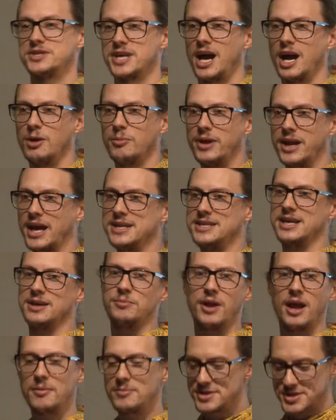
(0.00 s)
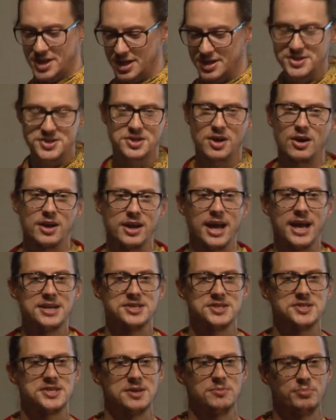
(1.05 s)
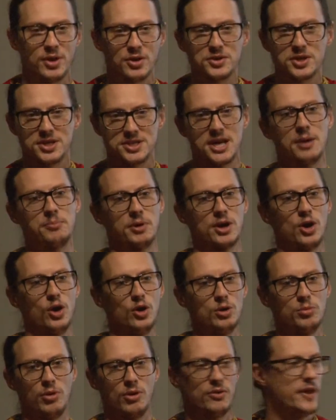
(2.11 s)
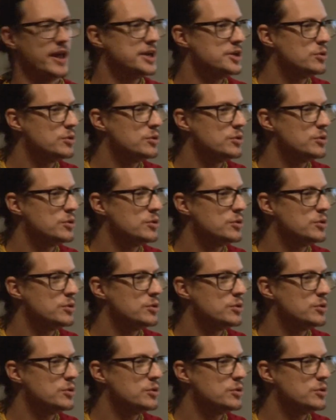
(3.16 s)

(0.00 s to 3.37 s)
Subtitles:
retirement idea, but I'm just going to start an agency built on top of Codable.